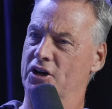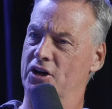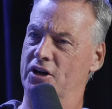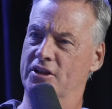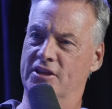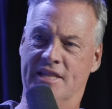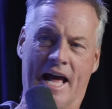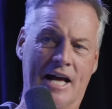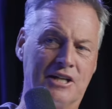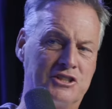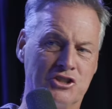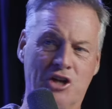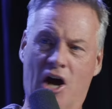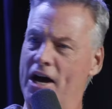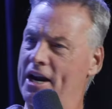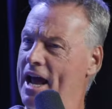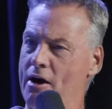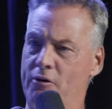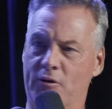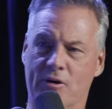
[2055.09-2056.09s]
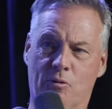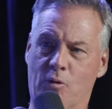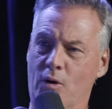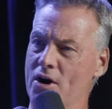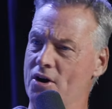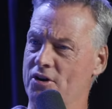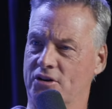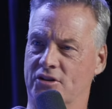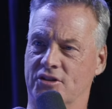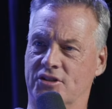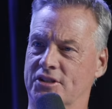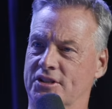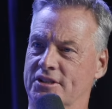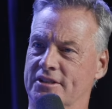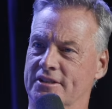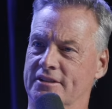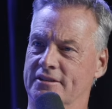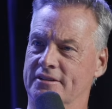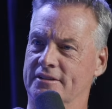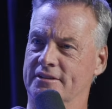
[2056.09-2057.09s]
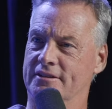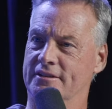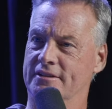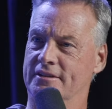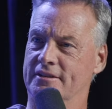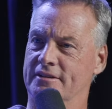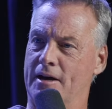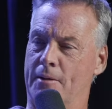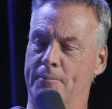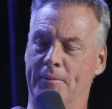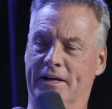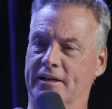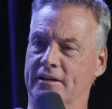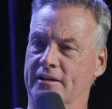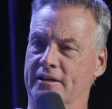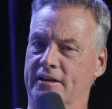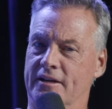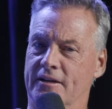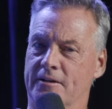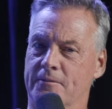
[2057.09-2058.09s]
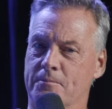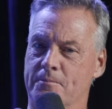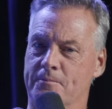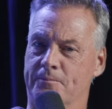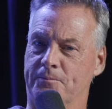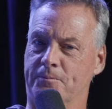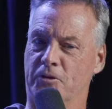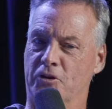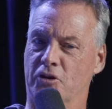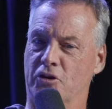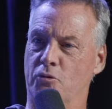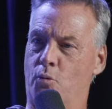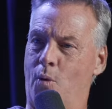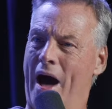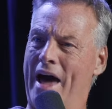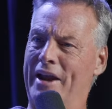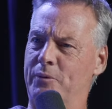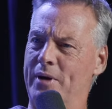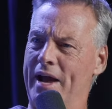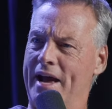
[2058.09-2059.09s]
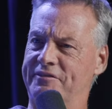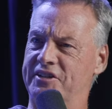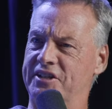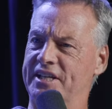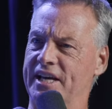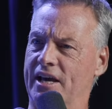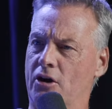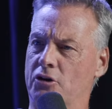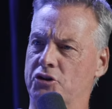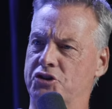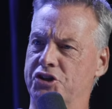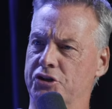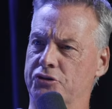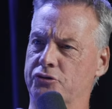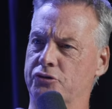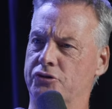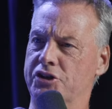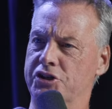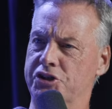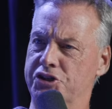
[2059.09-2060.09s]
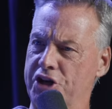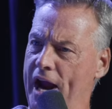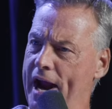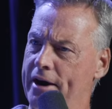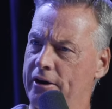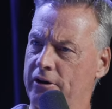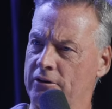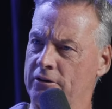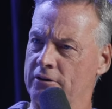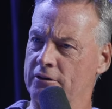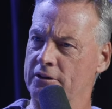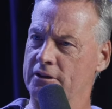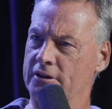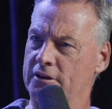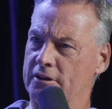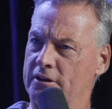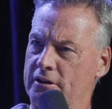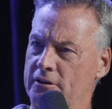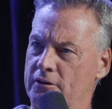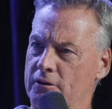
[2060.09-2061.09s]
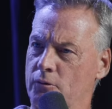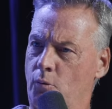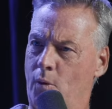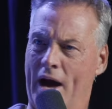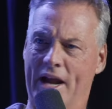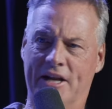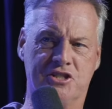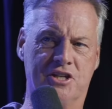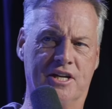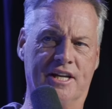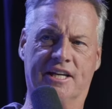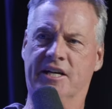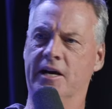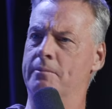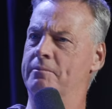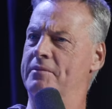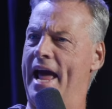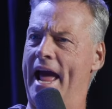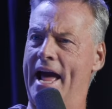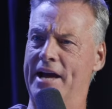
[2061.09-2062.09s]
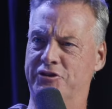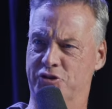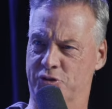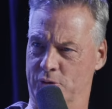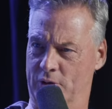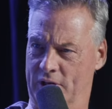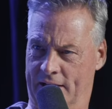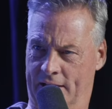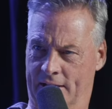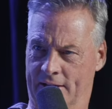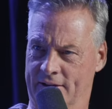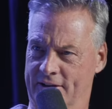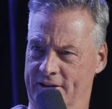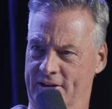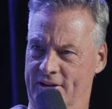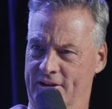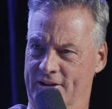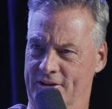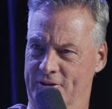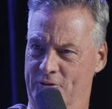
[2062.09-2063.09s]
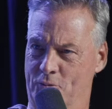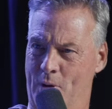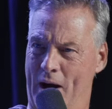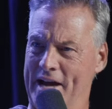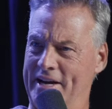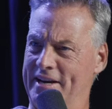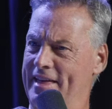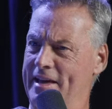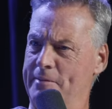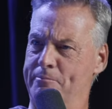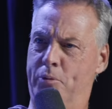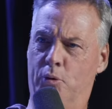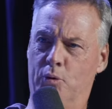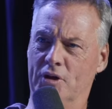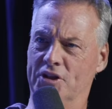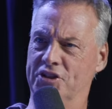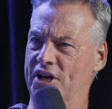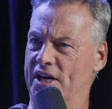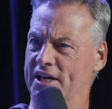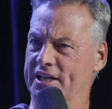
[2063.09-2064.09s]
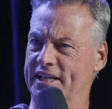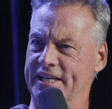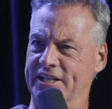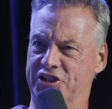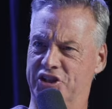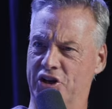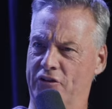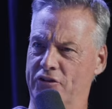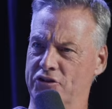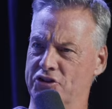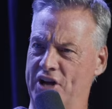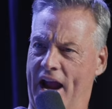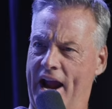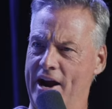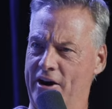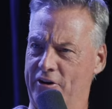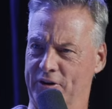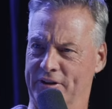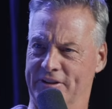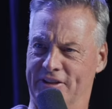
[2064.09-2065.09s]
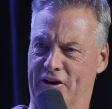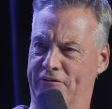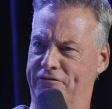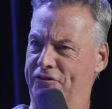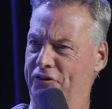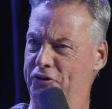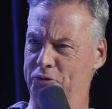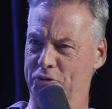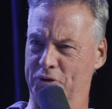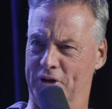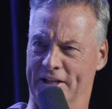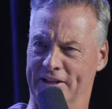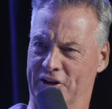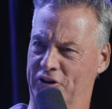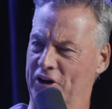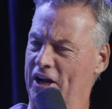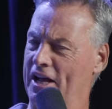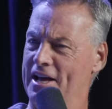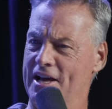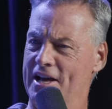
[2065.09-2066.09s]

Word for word: That's not how it works. I mean, why do we have to tell our children to share? Yeah. Why doesn't it come naturally? Hmm. Why do they pull and tug at each other's hair and their food and their